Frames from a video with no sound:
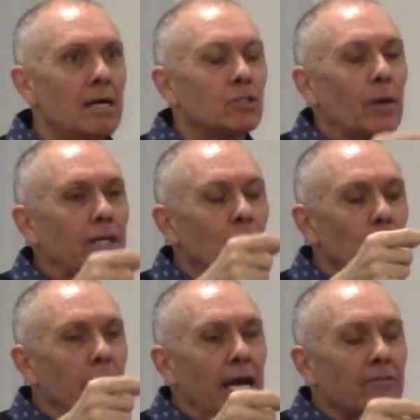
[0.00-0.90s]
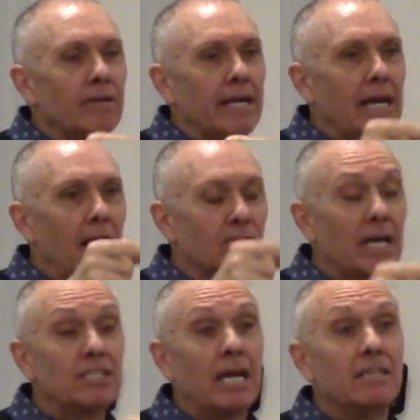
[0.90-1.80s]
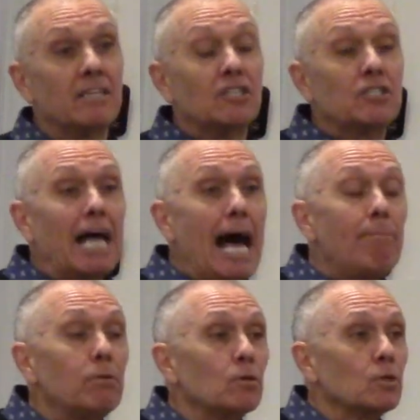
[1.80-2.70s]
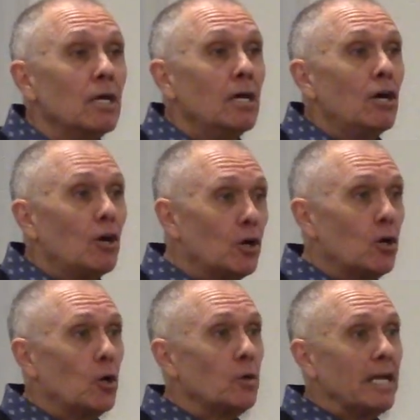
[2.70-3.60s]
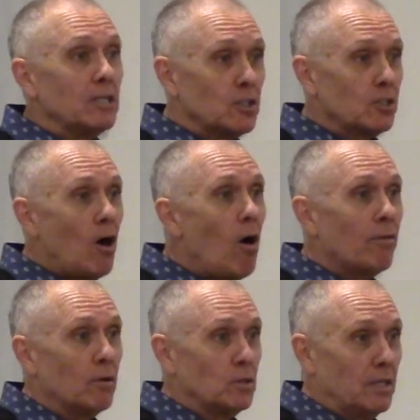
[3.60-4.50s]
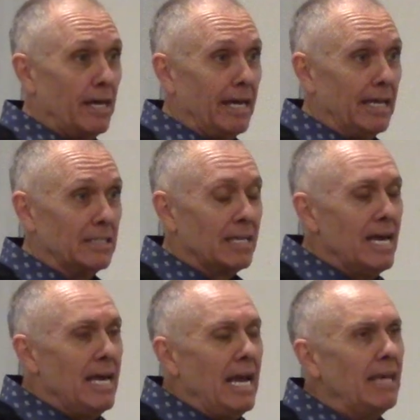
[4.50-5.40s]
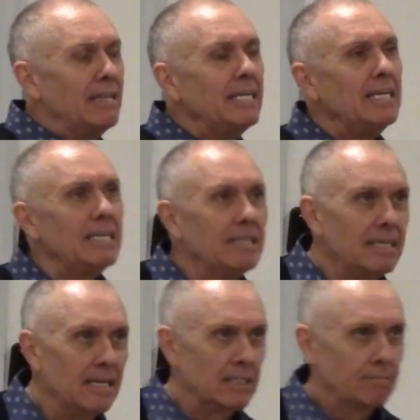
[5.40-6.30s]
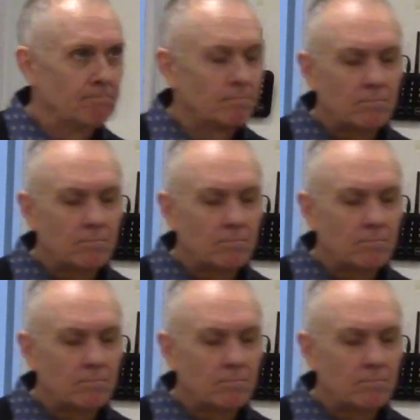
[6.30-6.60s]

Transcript: So he took everyday conversation, and the disciples heard and saw those things. And then he did this.